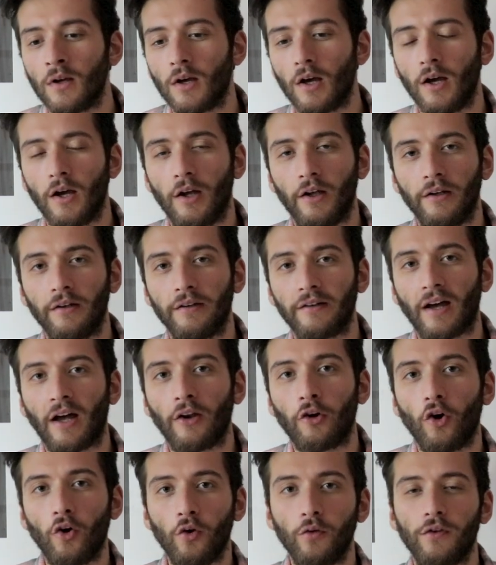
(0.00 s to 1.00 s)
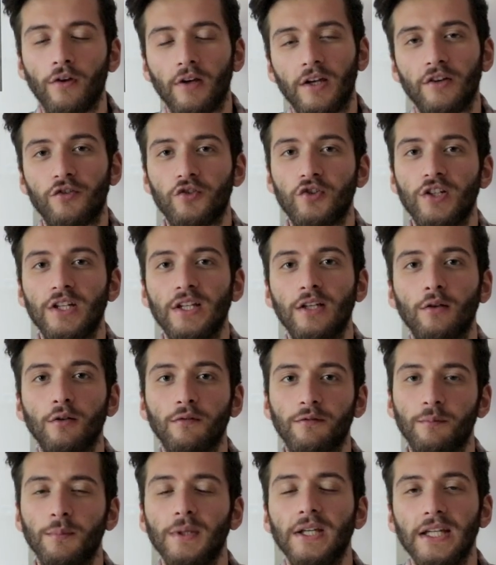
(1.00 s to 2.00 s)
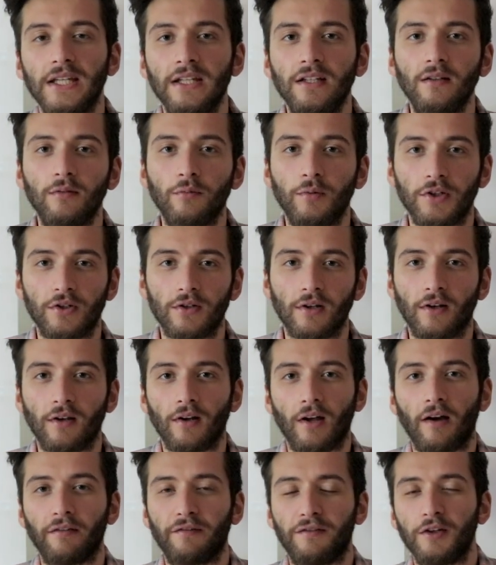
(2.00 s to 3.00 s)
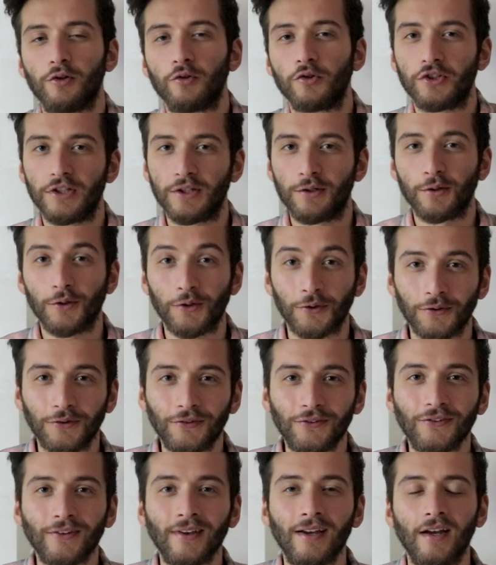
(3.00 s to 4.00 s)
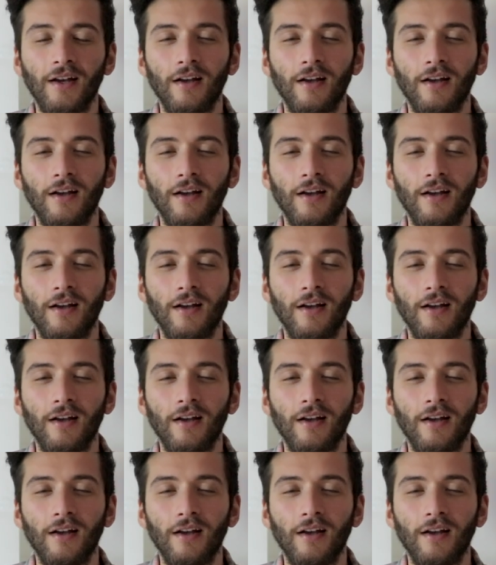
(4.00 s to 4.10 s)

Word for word: And I know that if she loved me, which I, I feel she does,